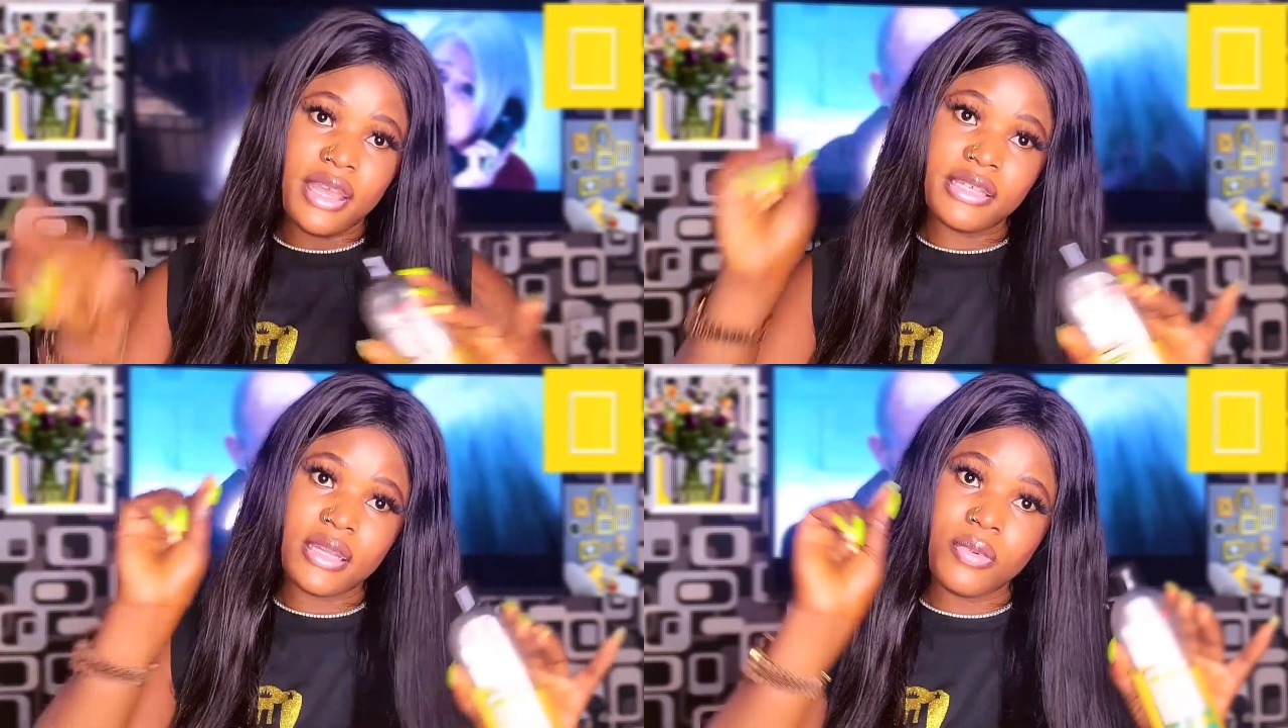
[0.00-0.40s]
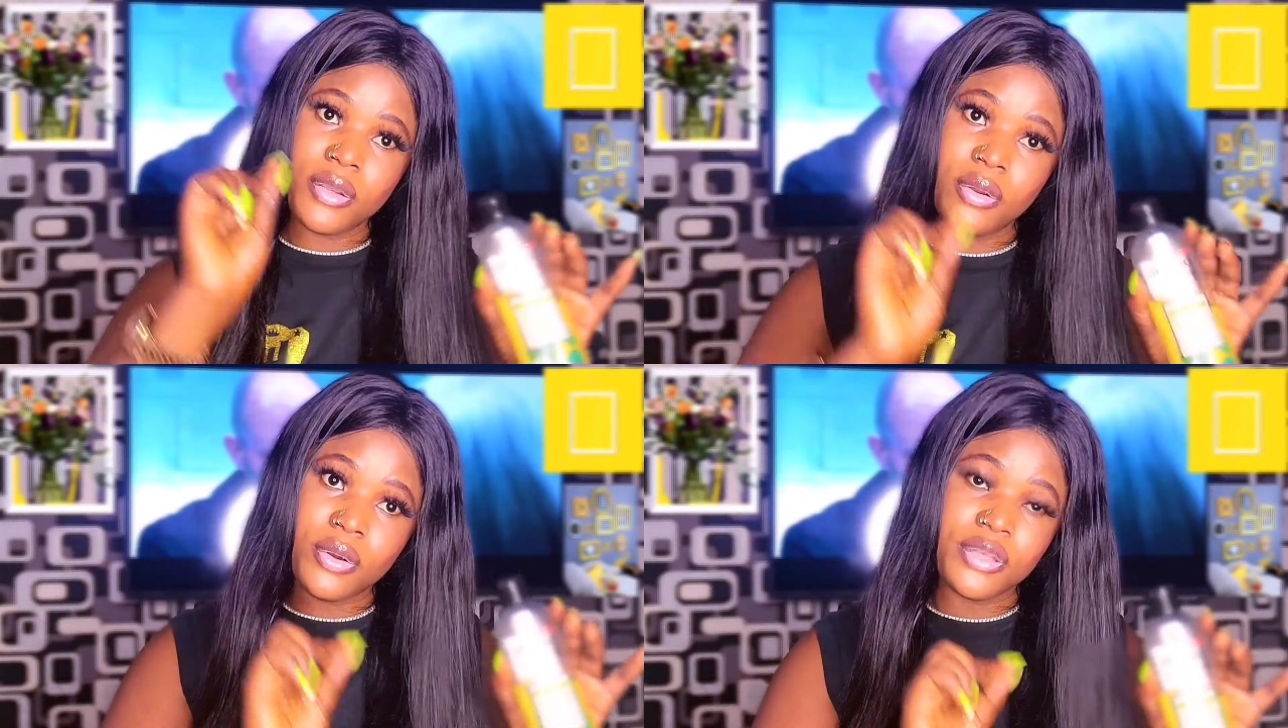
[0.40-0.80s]
is that
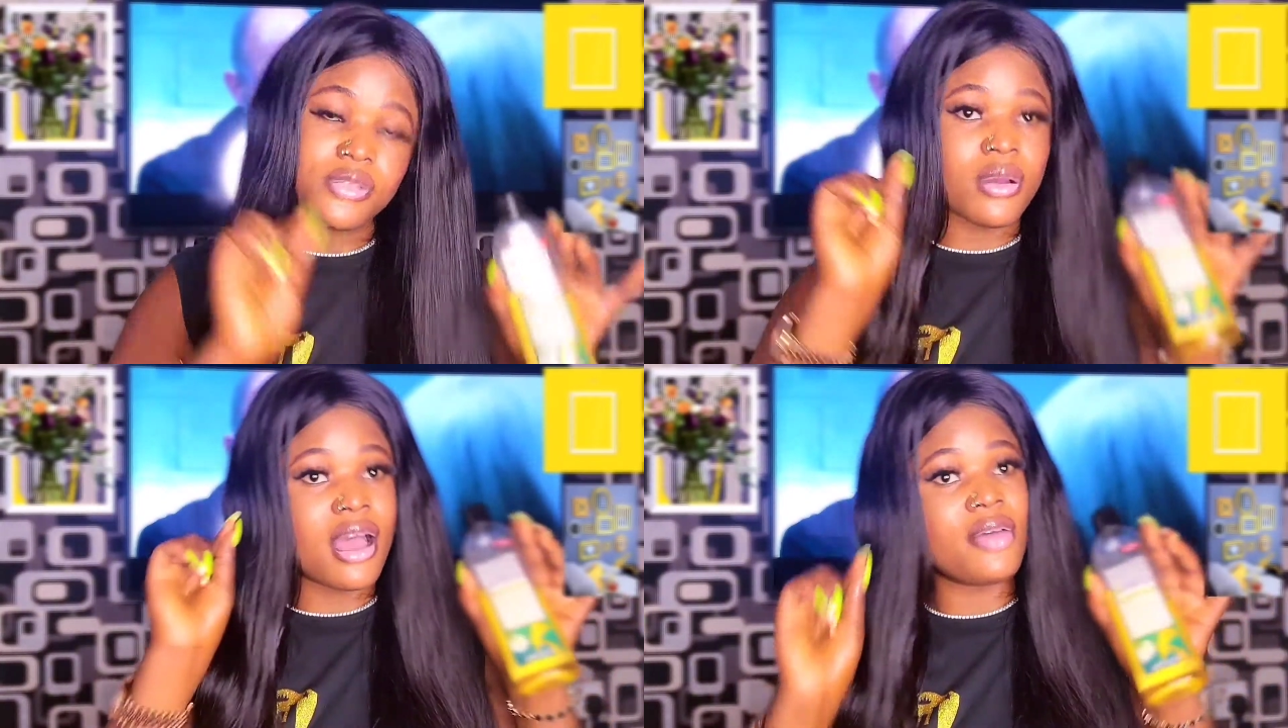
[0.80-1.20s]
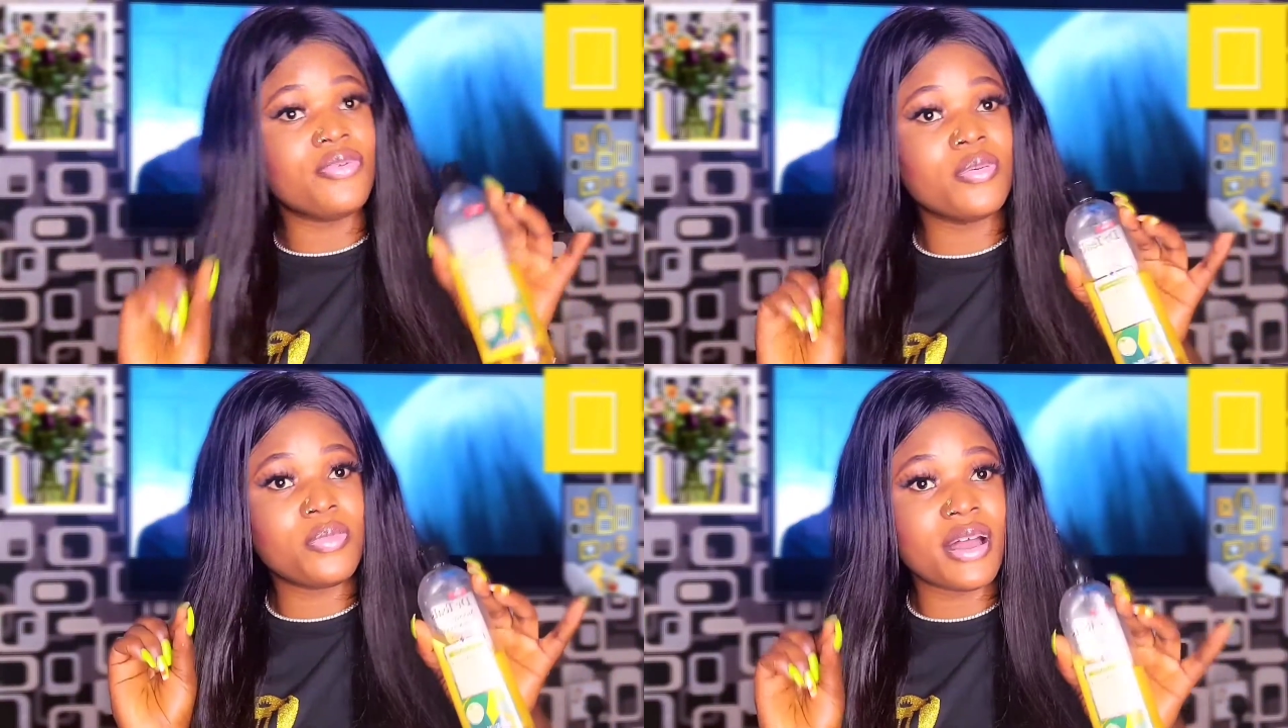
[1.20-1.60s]
when you're going to
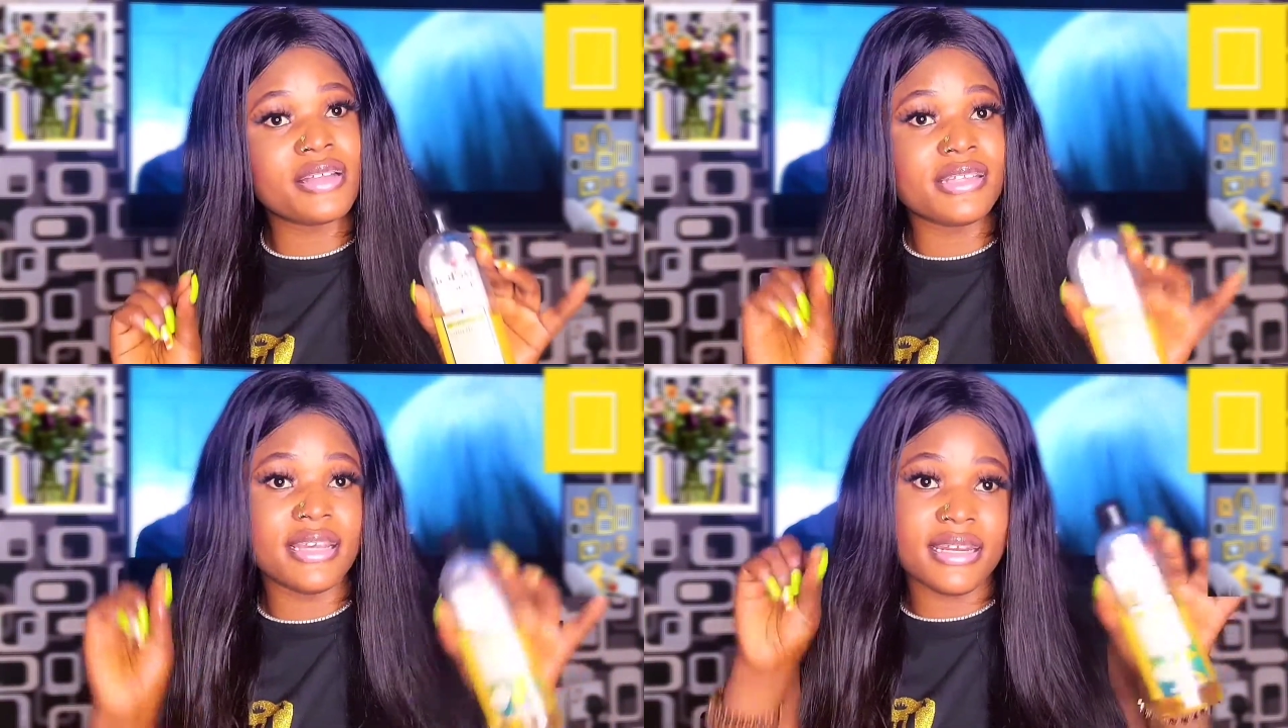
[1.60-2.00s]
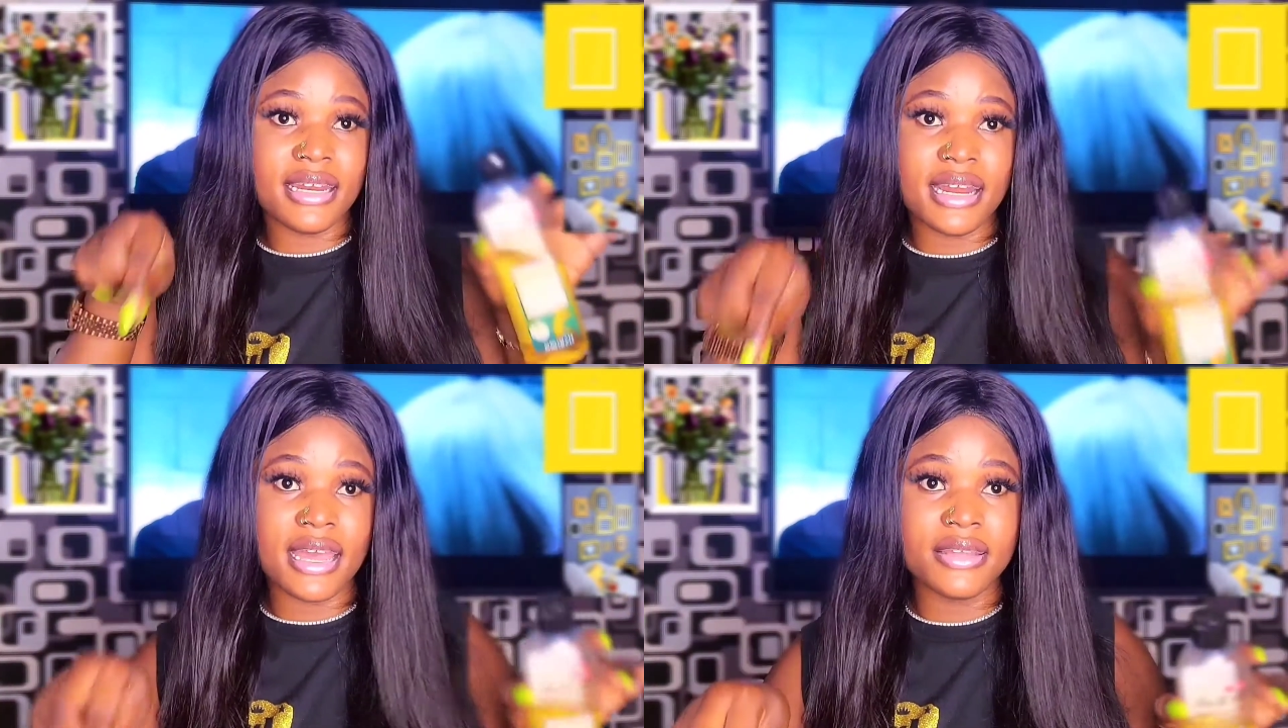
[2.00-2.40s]
have your bath in the
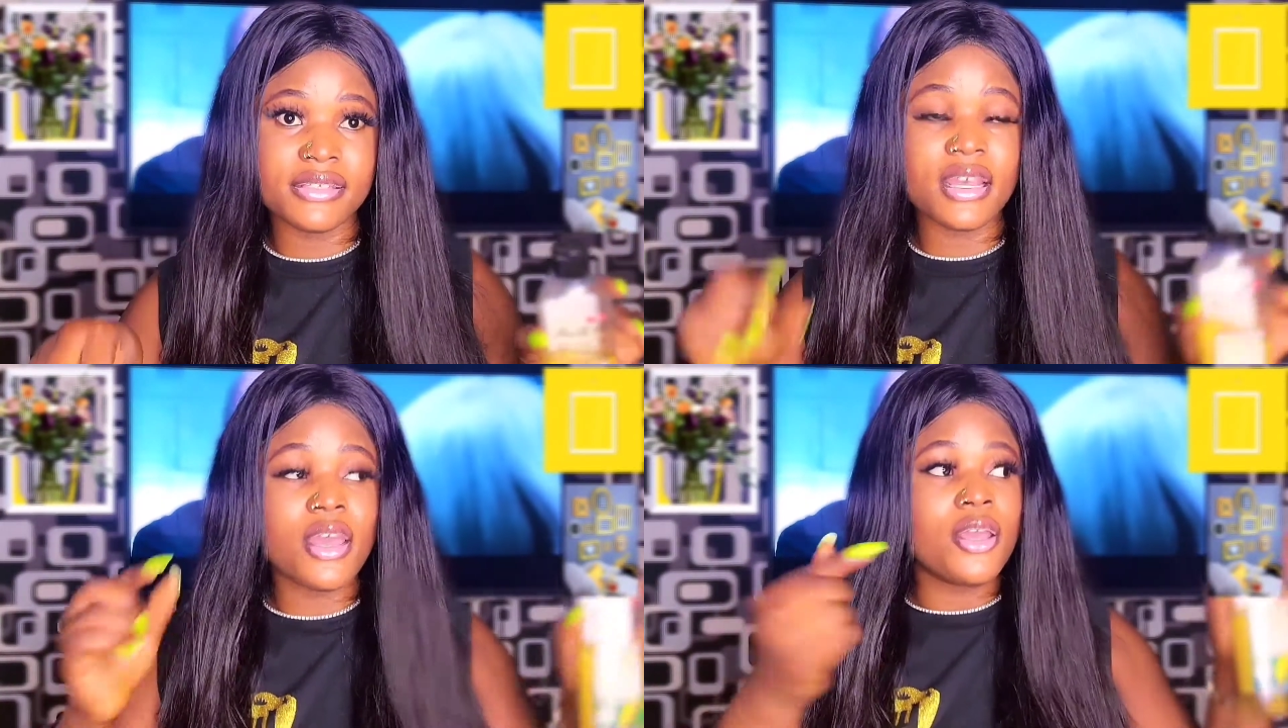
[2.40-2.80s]
night,